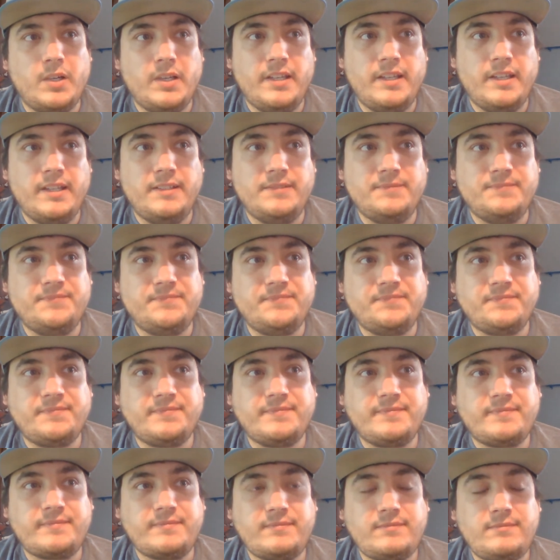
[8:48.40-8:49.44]
but
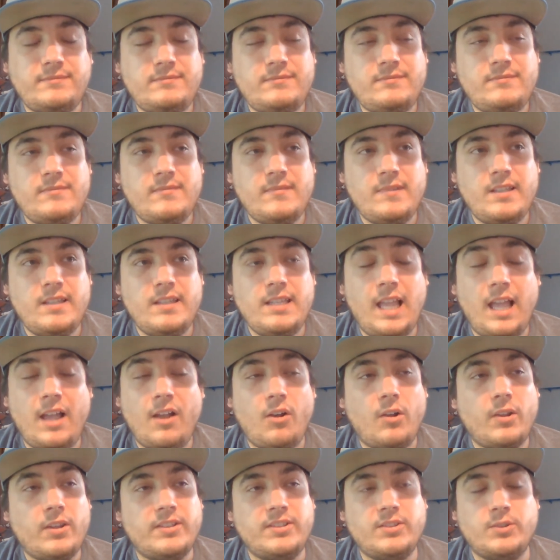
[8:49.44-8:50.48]
not
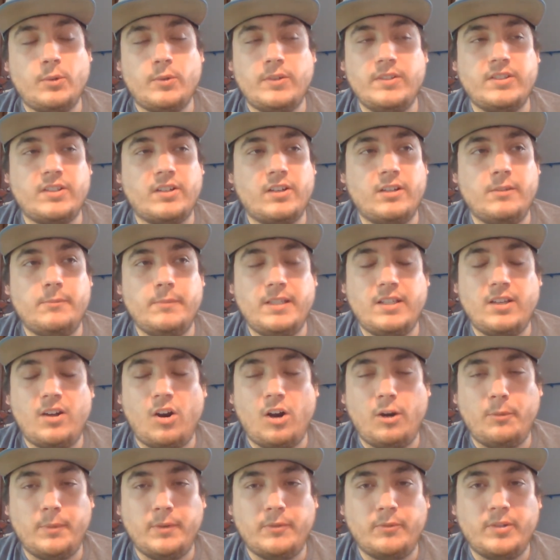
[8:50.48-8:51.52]
all the stories are going to be
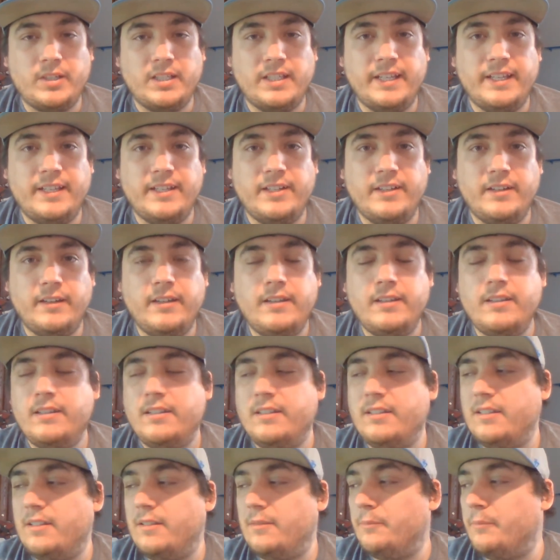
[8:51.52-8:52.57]
karma related.
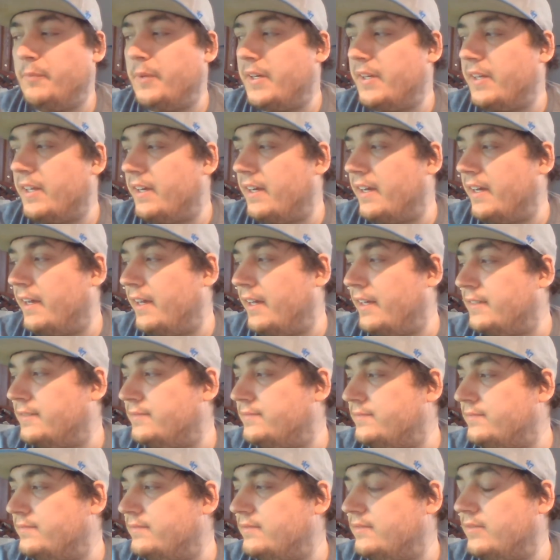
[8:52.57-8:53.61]
But uh,
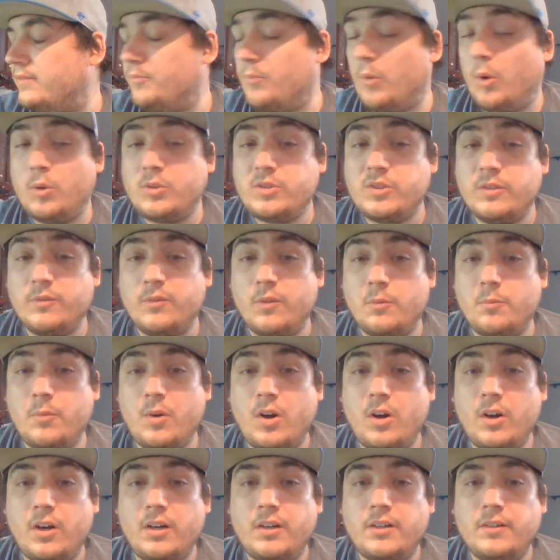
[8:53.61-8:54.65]
most of them
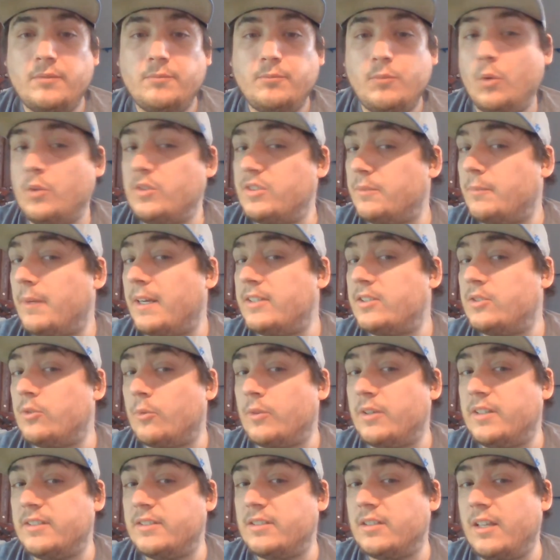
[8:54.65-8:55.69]
are. Most of my
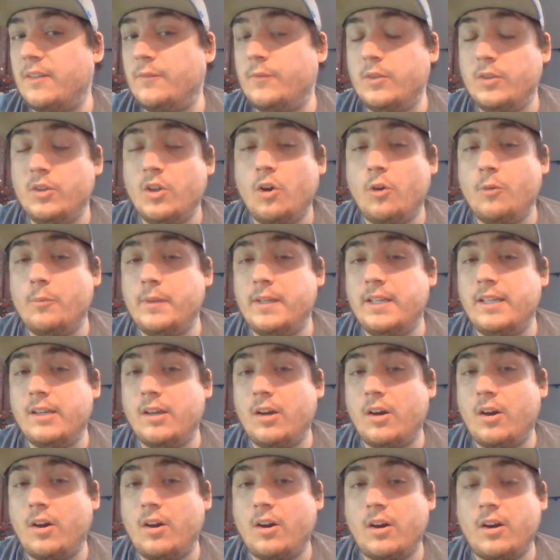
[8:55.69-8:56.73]
stories, if you know me,
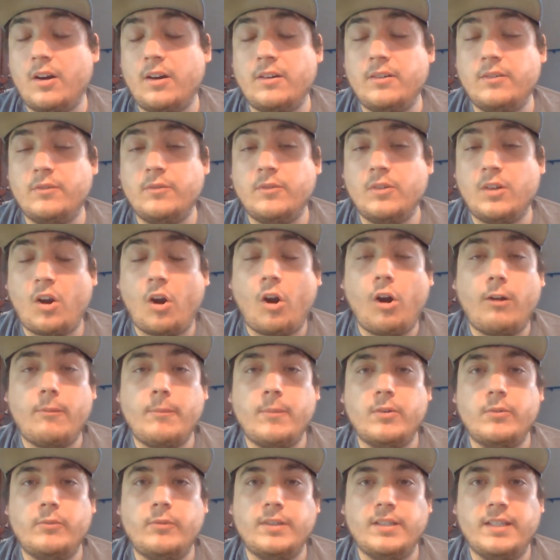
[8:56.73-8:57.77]
are
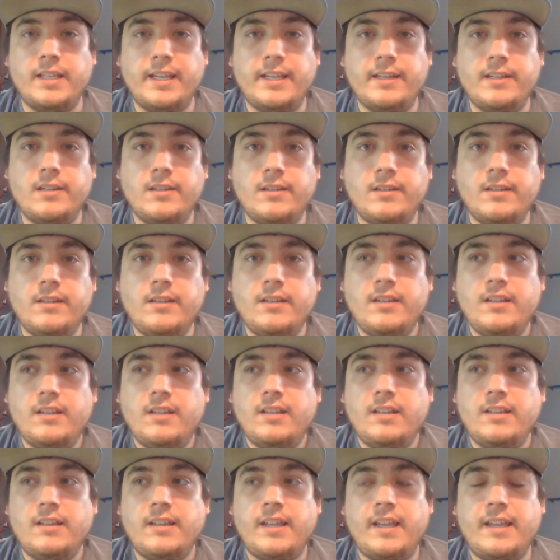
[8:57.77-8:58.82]
karma related.
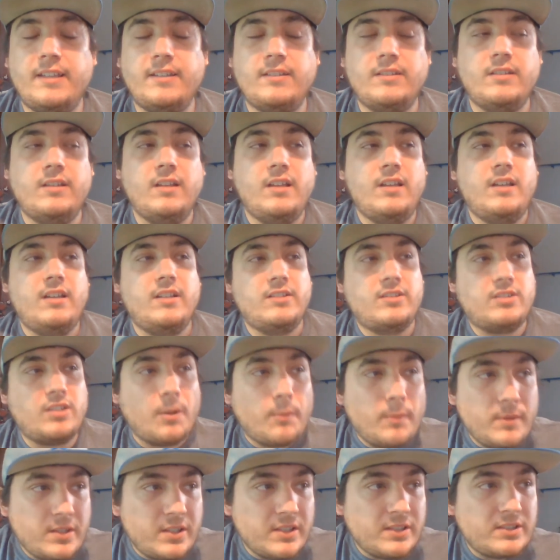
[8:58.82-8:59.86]
Like
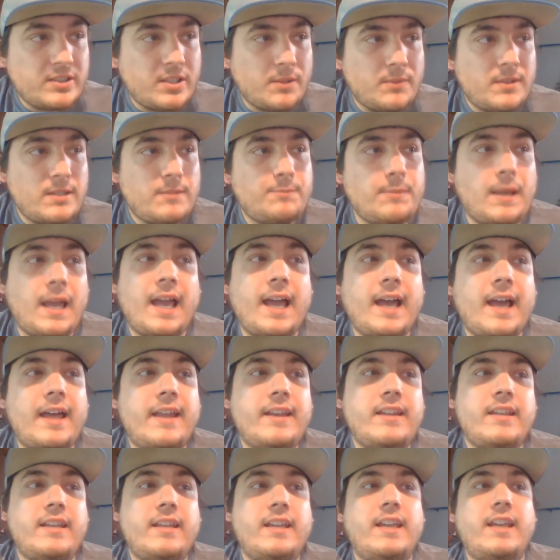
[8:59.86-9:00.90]
someone does something
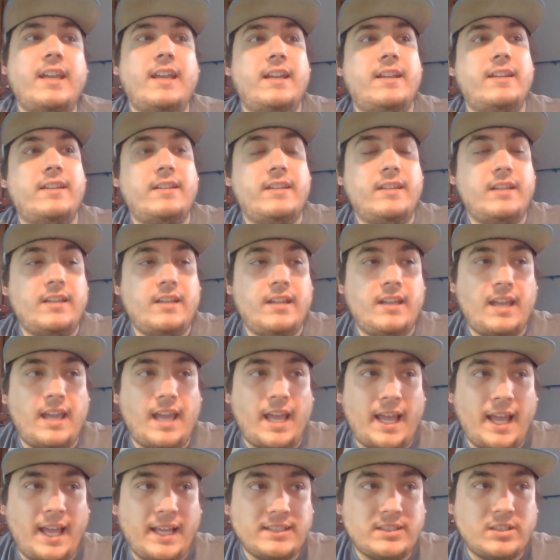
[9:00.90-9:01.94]
bad and
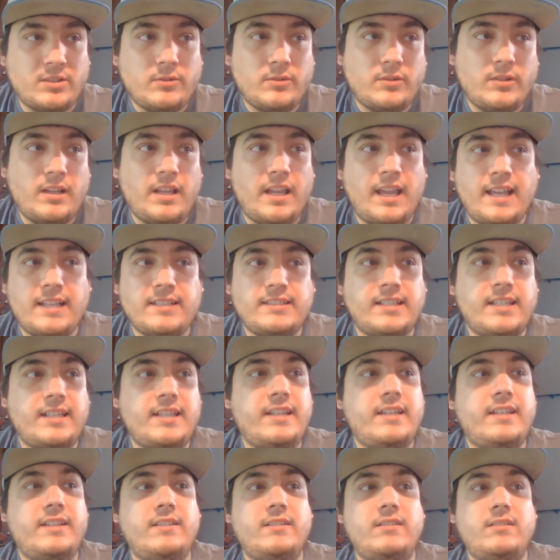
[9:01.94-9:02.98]
as a as
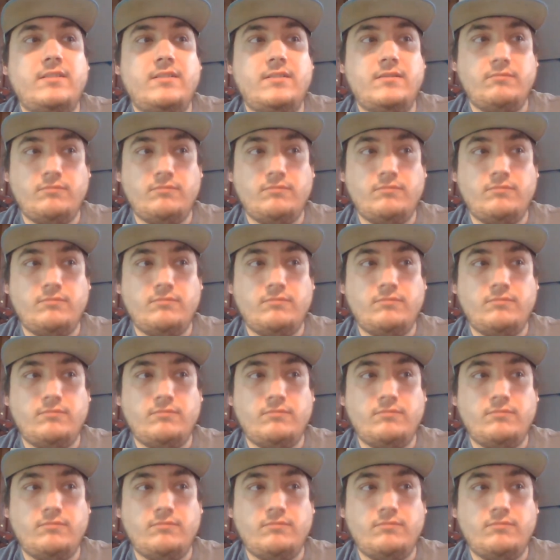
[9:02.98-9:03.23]
a